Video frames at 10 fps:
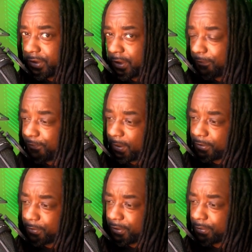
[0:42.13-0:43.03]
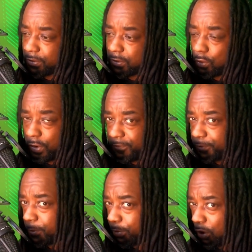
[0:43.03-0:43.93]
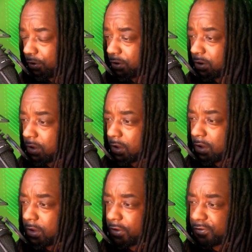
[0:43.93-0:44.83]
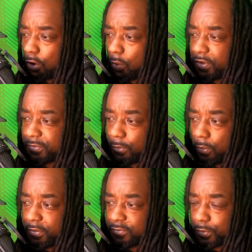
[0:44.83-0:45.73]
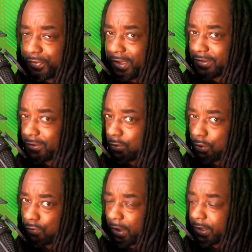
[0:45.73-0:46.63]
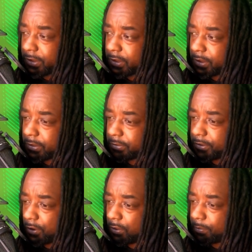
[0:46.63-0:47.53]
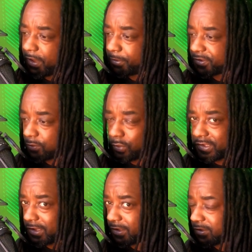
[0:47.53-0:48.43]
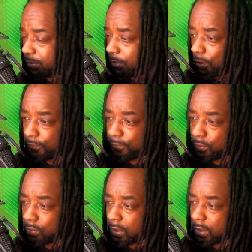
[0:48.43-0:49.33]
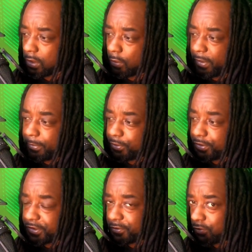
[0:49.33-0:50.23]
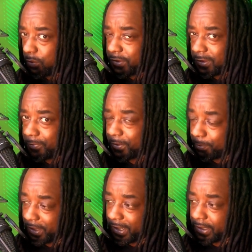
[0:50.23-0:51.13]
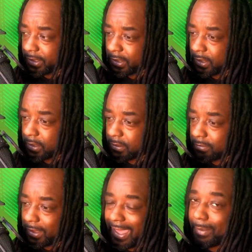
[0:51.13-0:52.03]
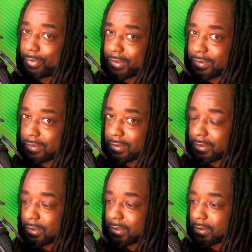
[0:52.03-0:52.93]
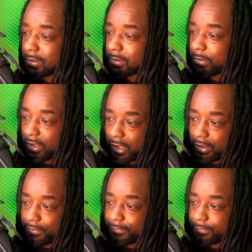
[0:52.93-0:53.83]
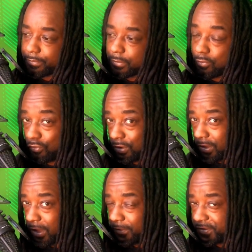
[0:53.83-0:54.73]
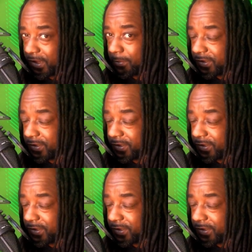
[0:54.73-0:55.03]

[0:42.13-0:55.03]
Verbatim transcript: a family member, or even a partner, there's always moments where things don't go right. You know, maybe someone says something hurtful, or maybe you disagree with something big. It happens. But love, real love steps